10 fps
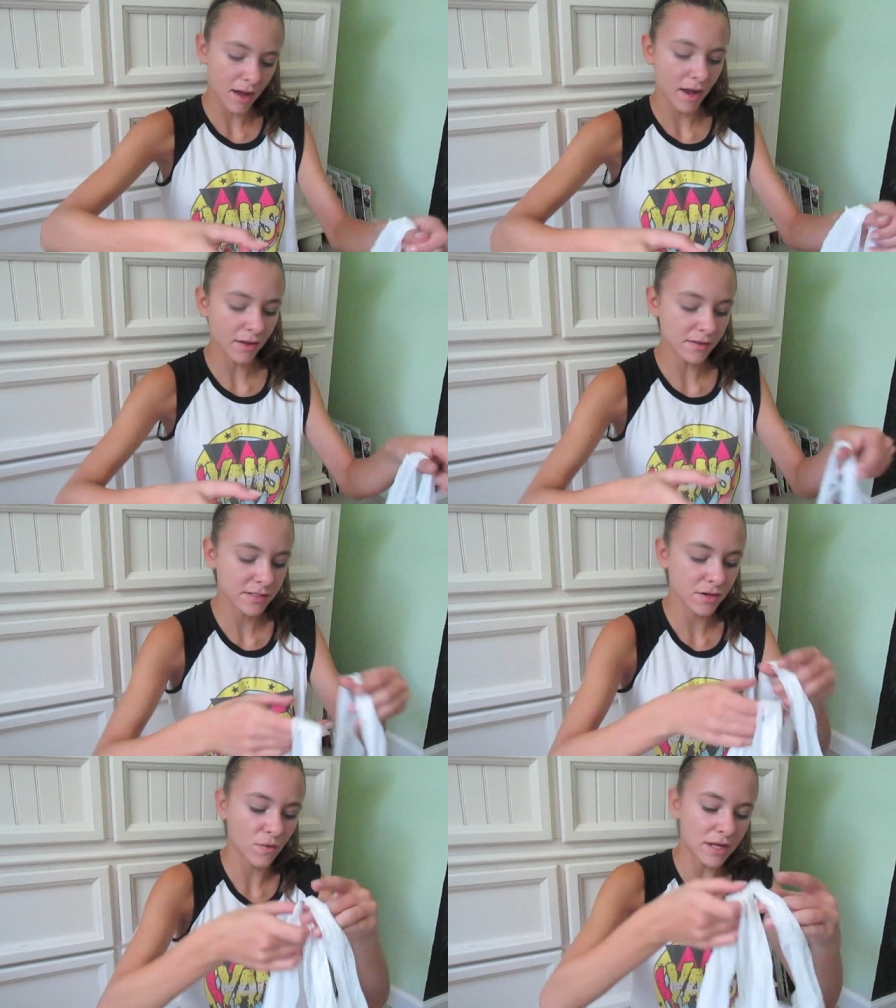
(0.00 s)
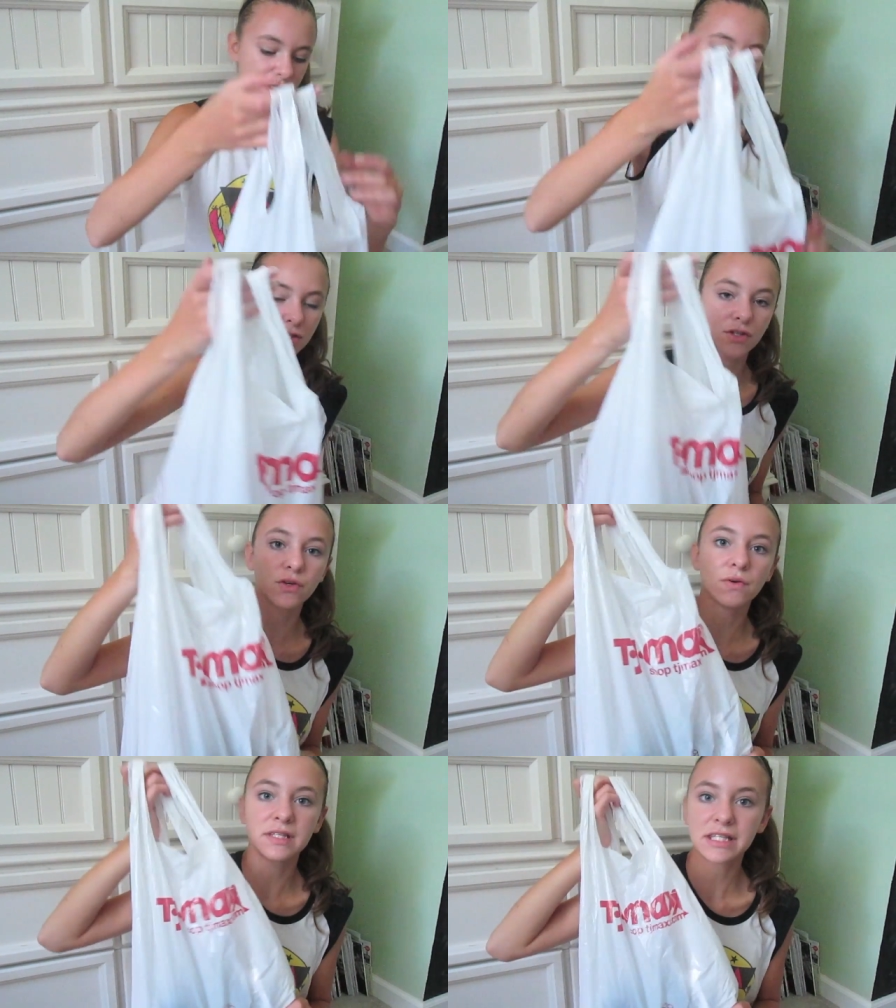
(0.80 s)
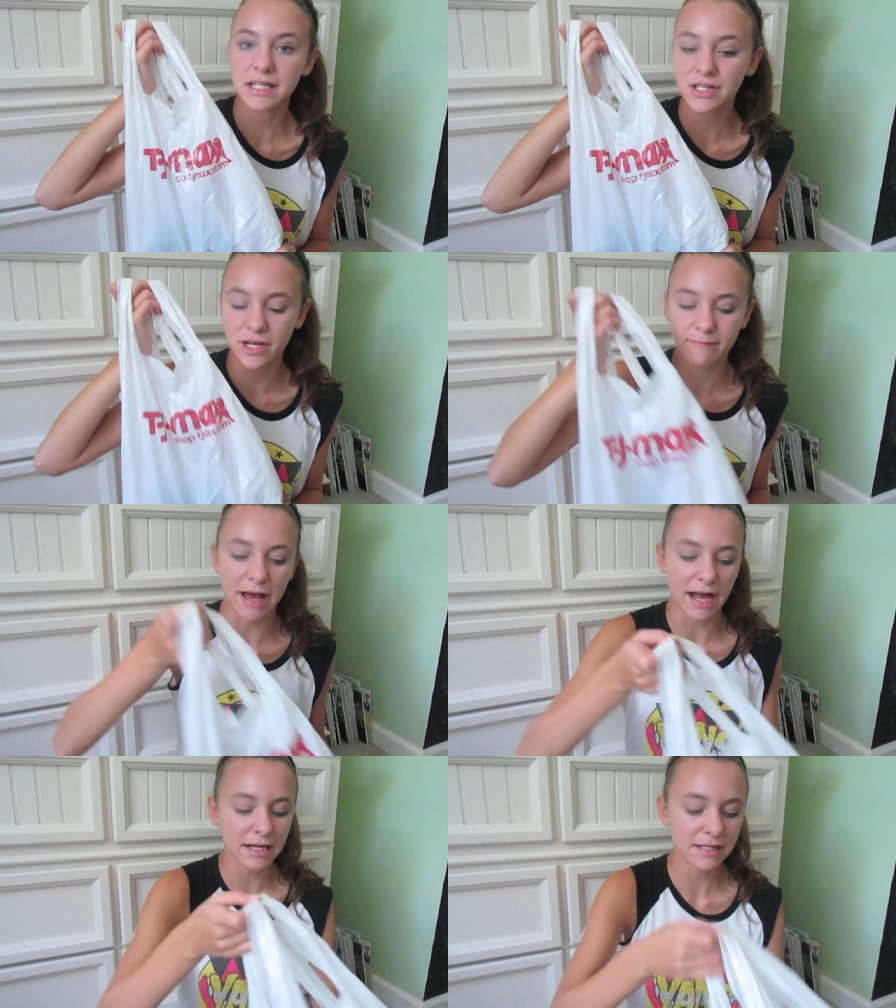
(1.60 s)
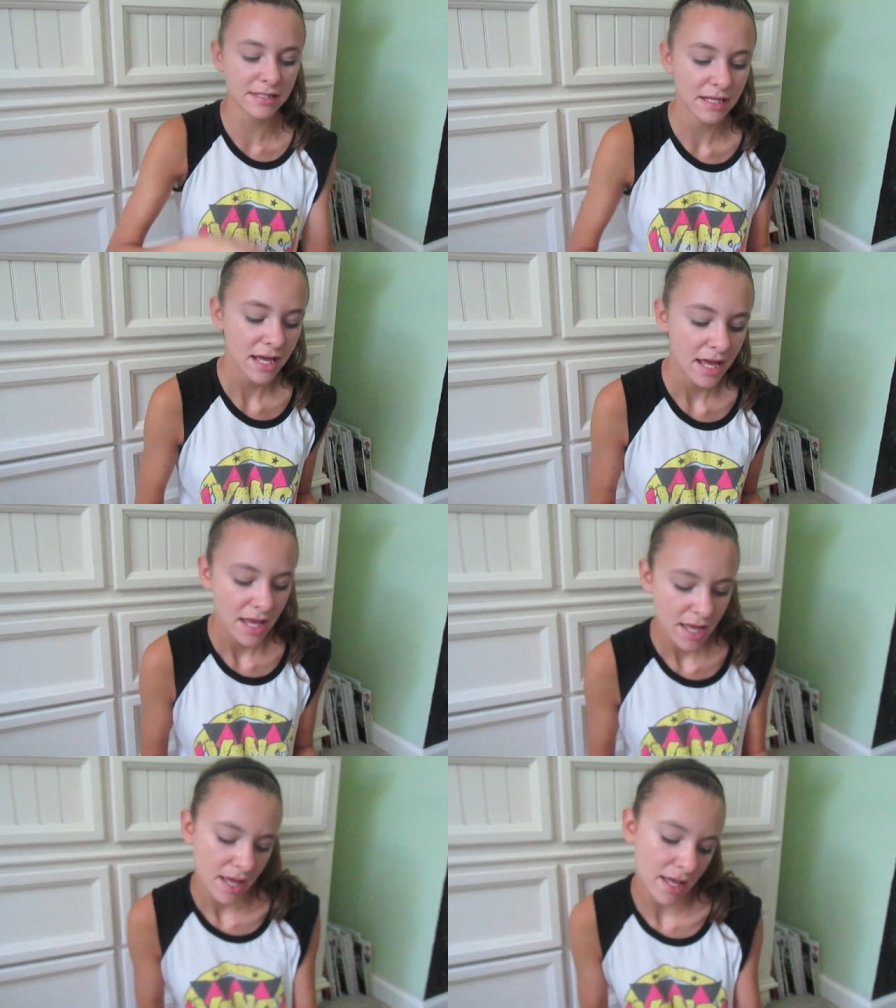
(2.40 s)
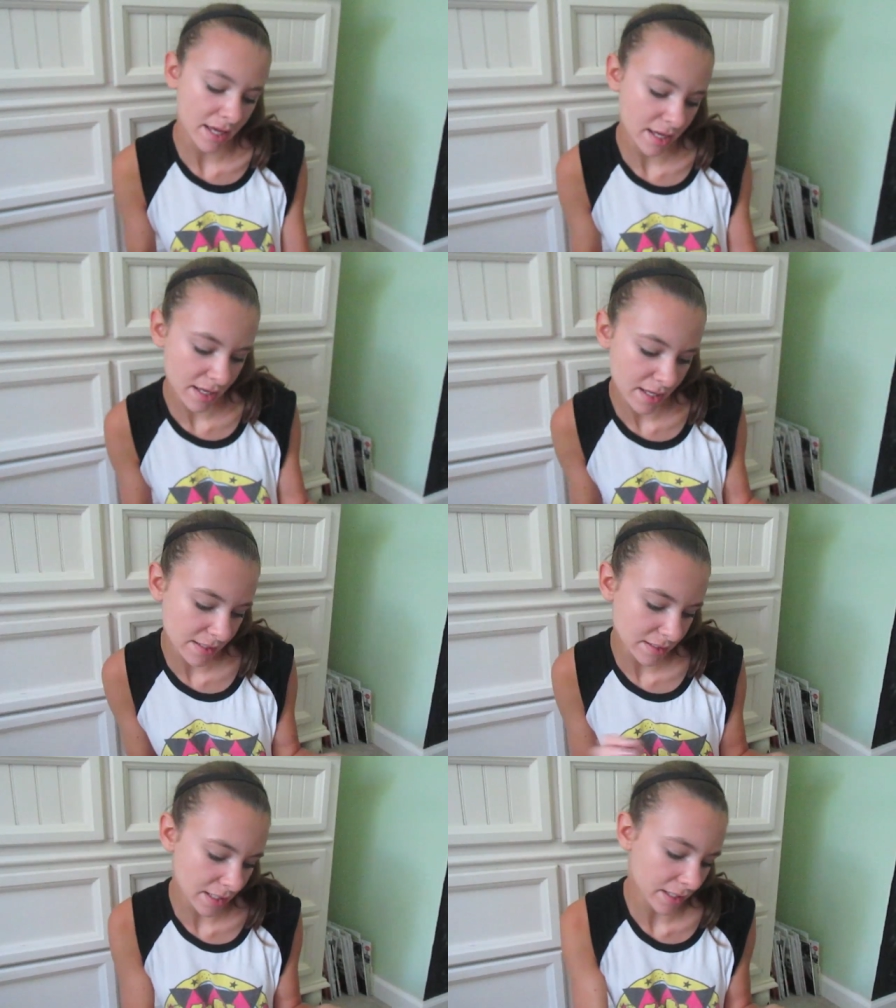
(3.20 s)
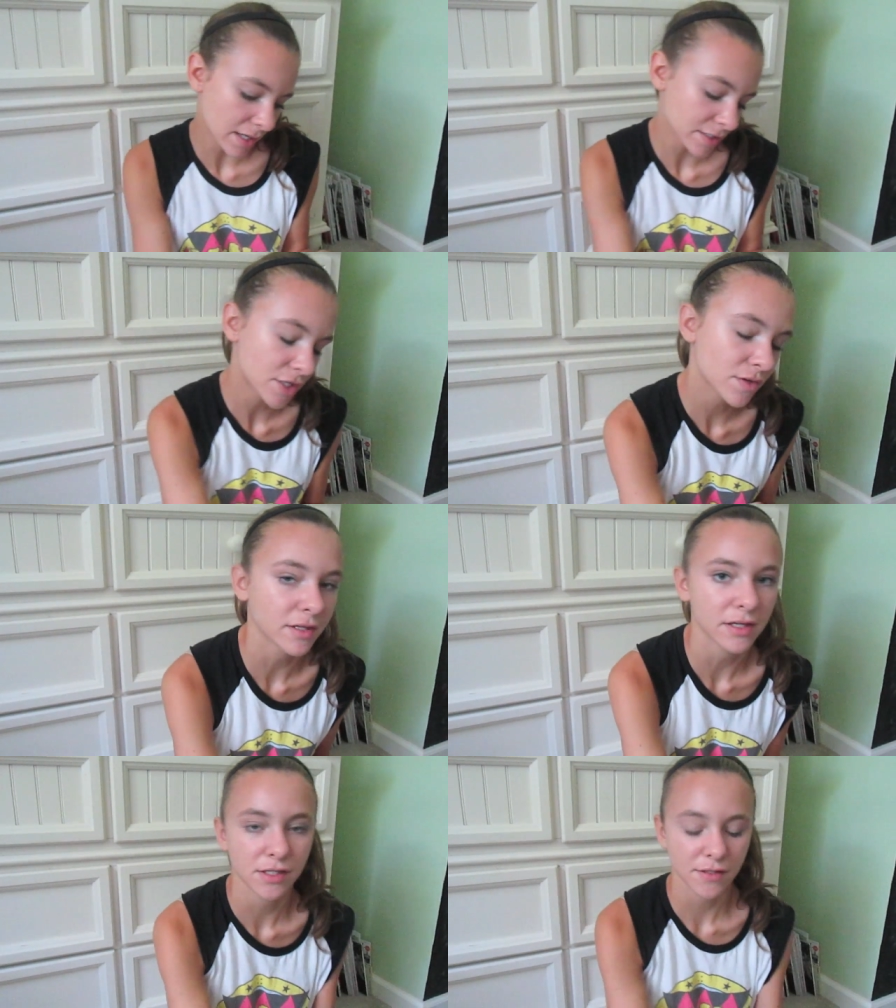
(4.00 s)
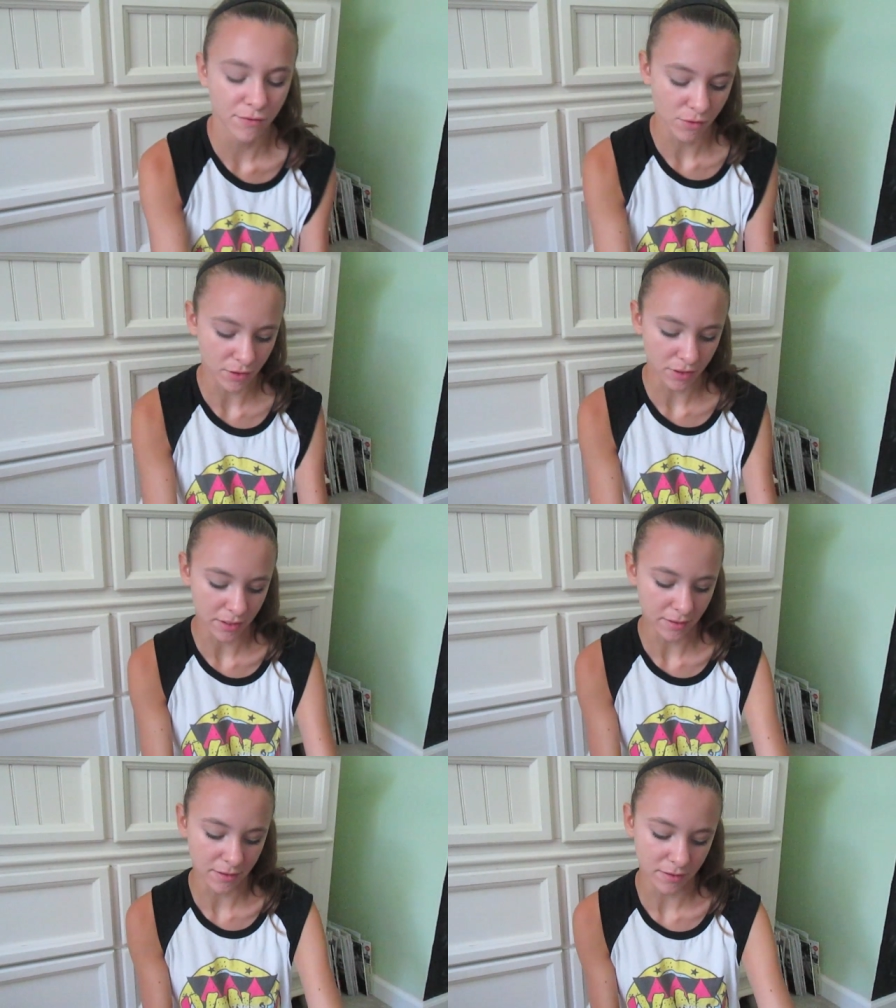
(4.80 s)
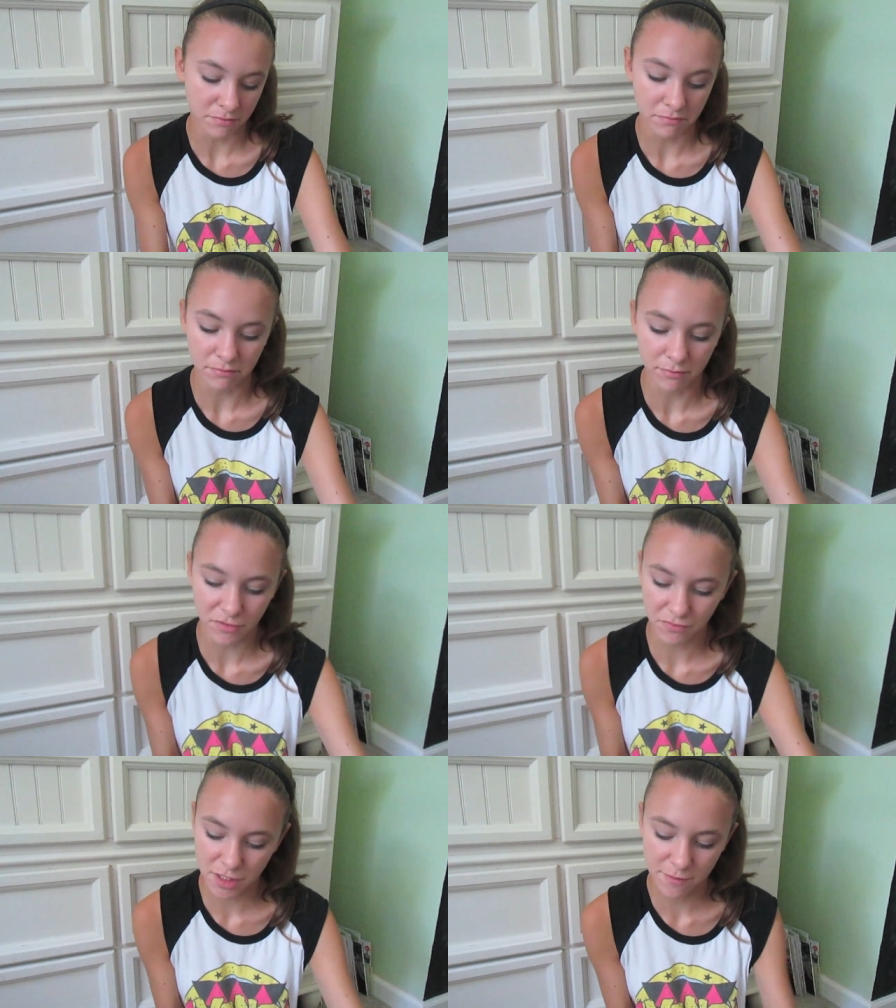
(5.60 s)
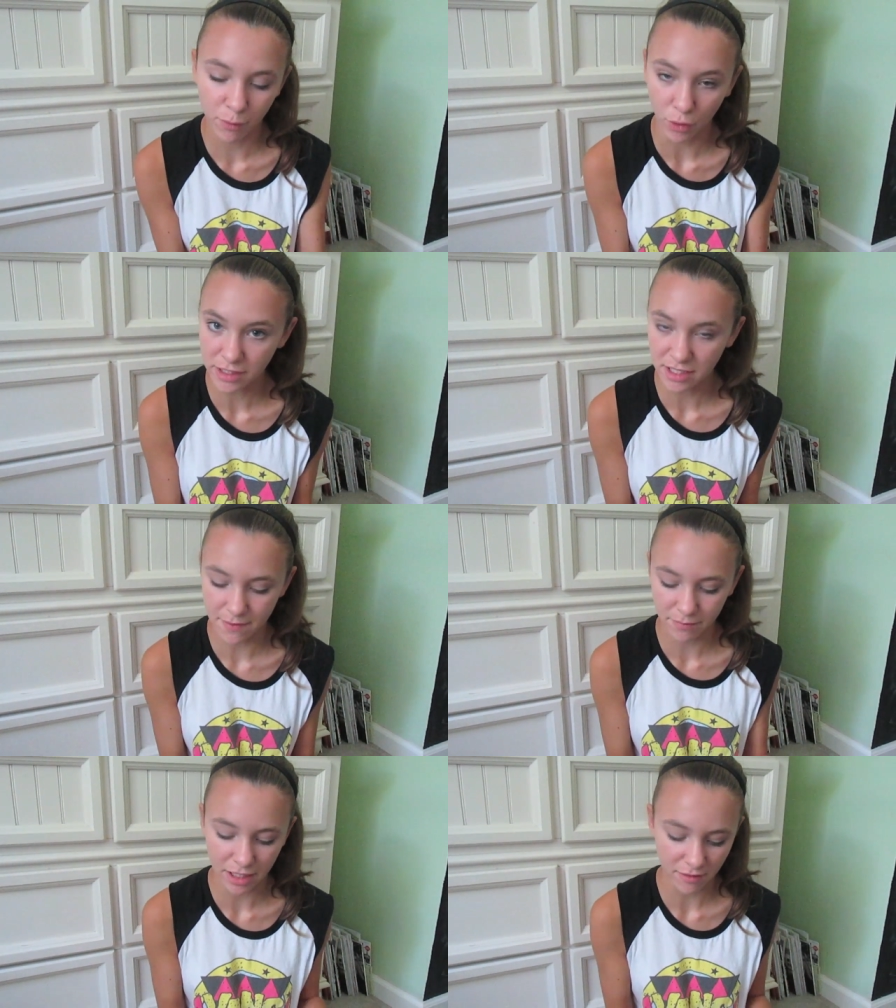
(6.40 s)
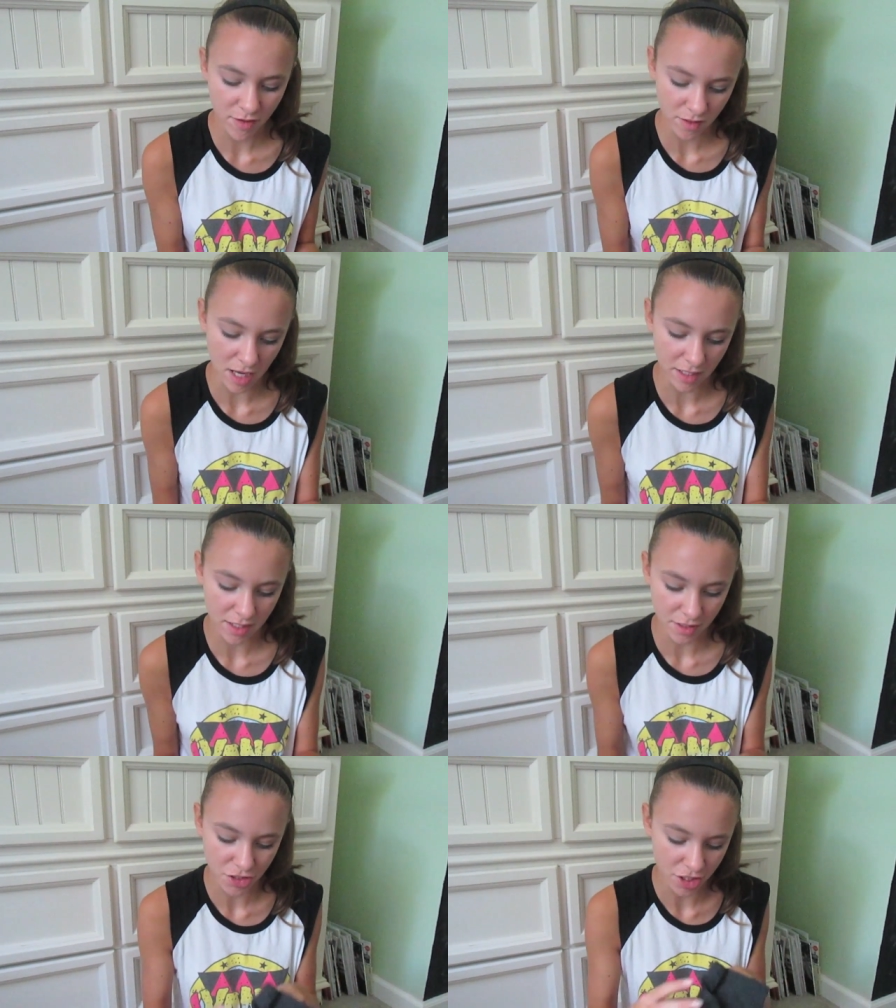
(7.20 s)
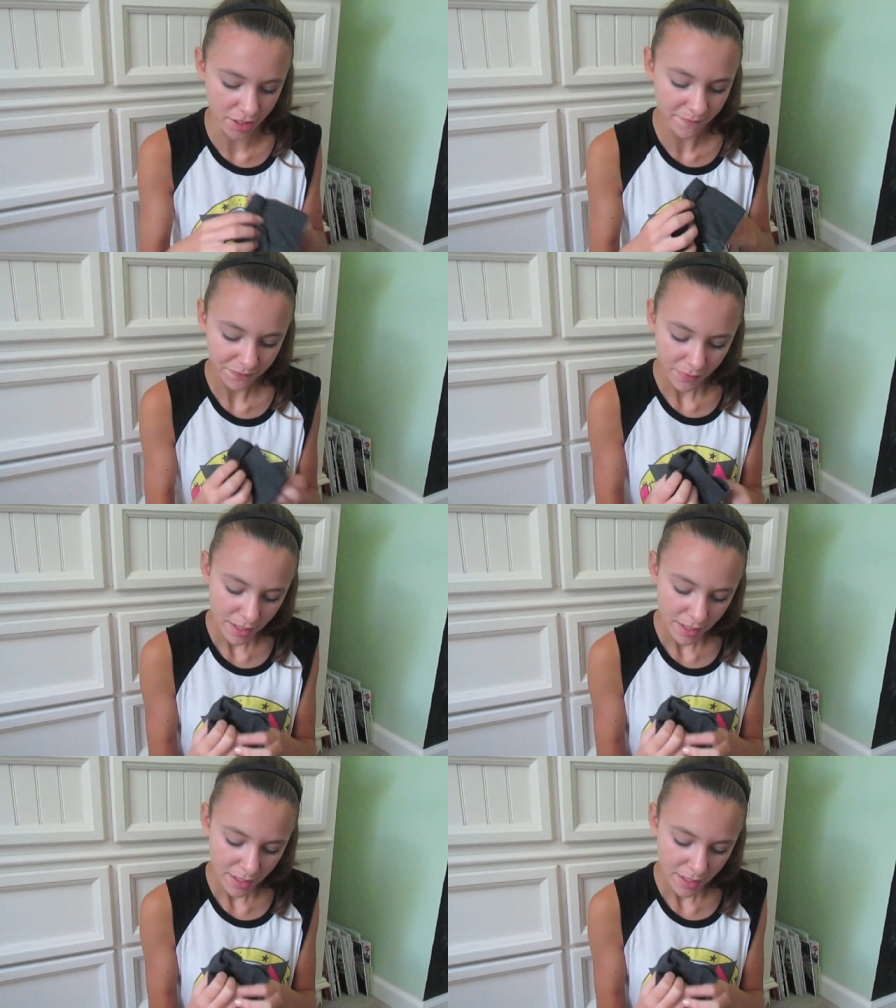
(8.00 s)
I also went to TJ Maxx and I got two things for sports. I'm playing field hockey this year.